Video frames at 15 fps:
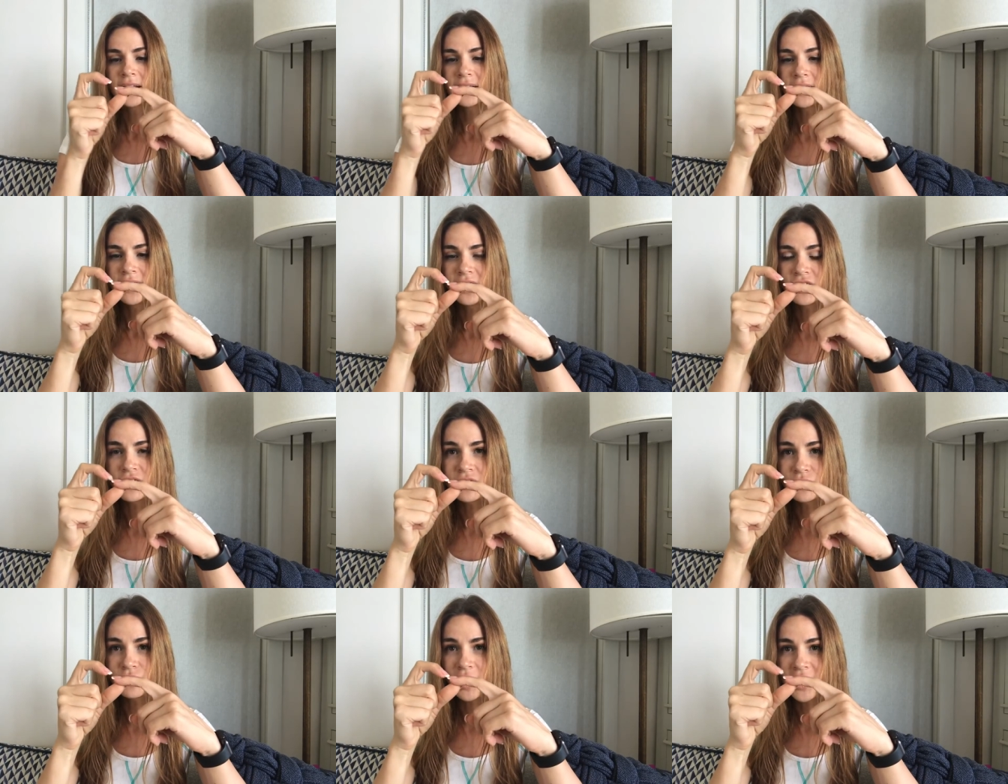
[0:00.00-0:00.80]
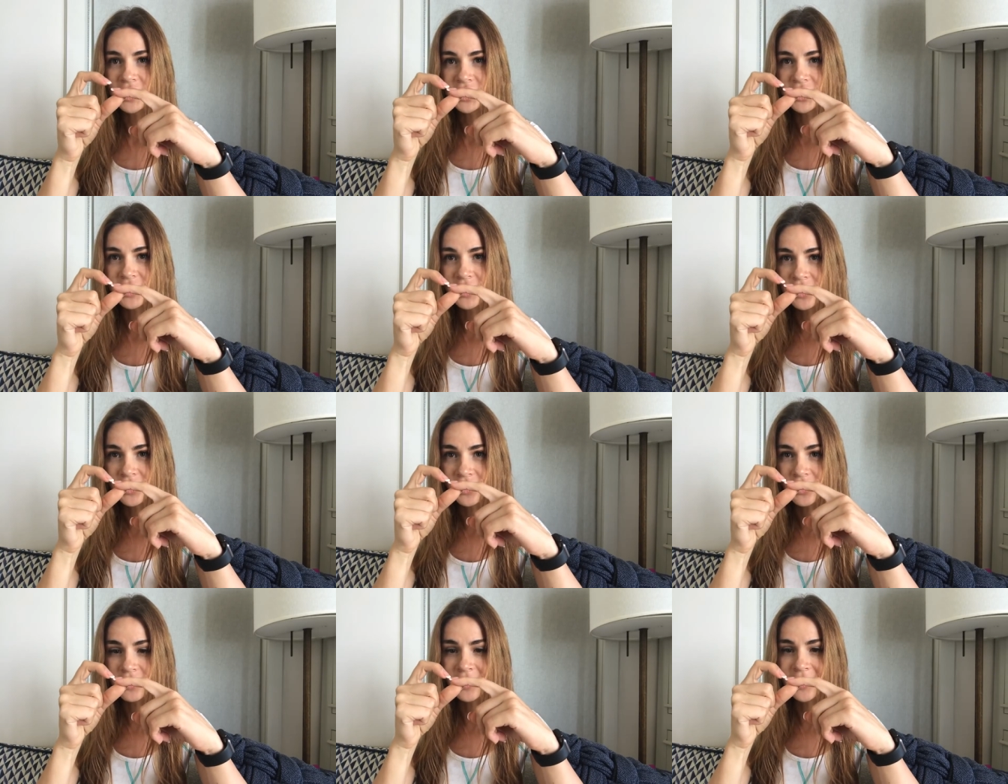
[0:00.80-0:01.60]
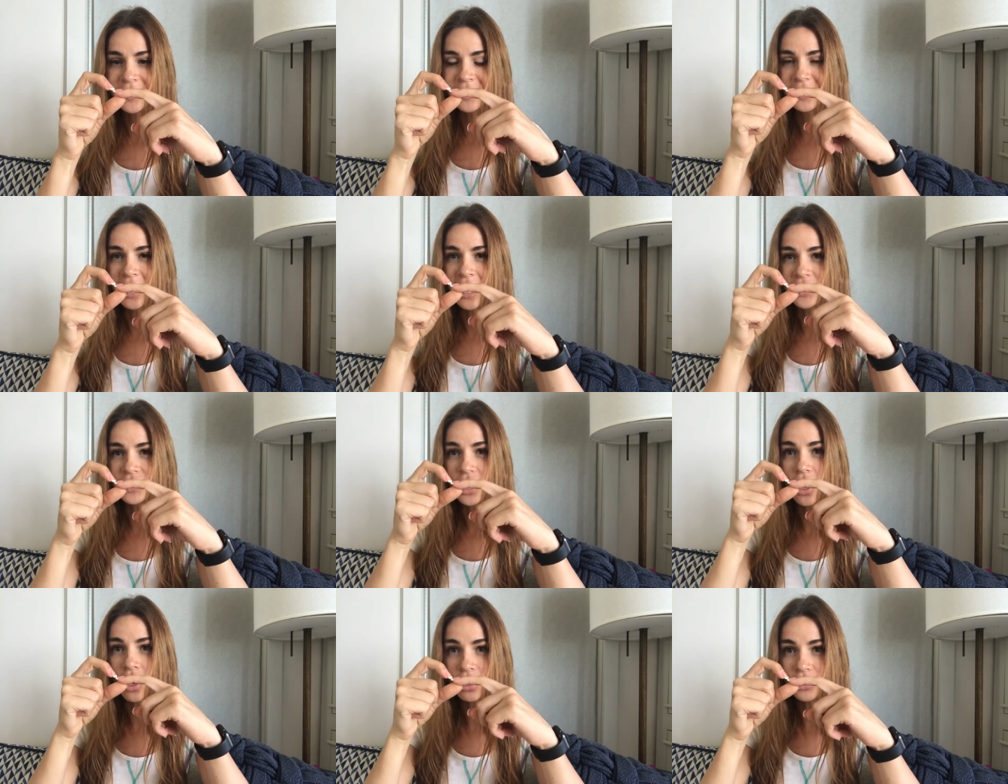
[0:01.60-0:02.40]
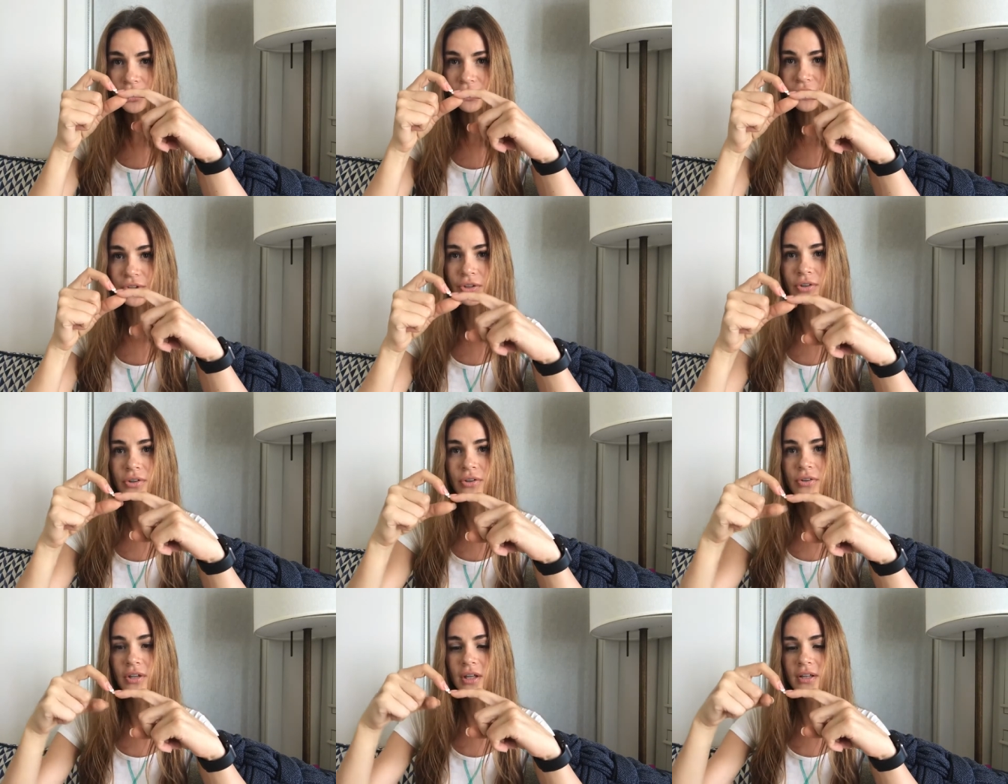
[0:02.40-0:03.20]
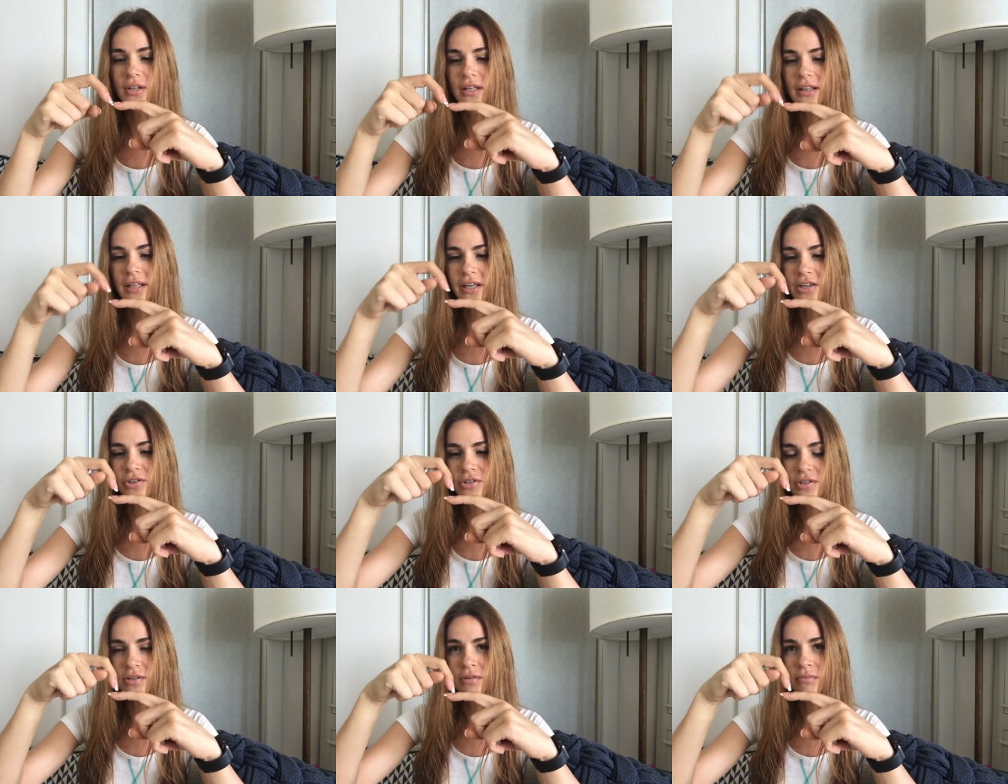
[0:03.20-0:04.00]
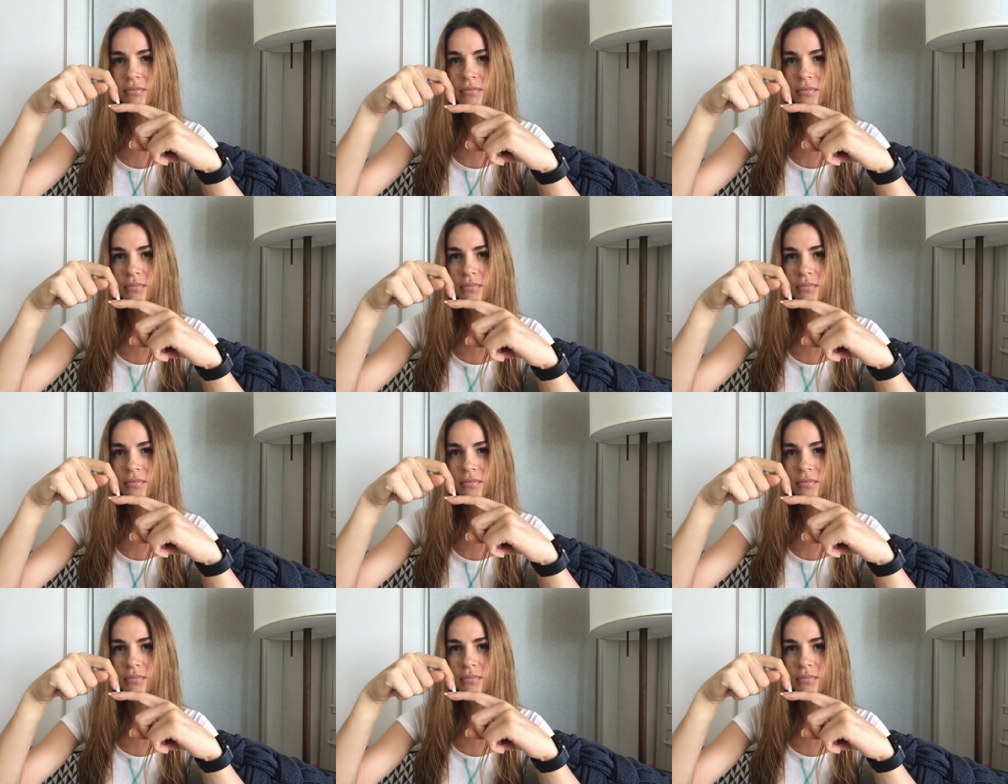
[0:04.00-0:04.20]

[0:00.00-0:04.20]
layers right here, they're a lot older than the layers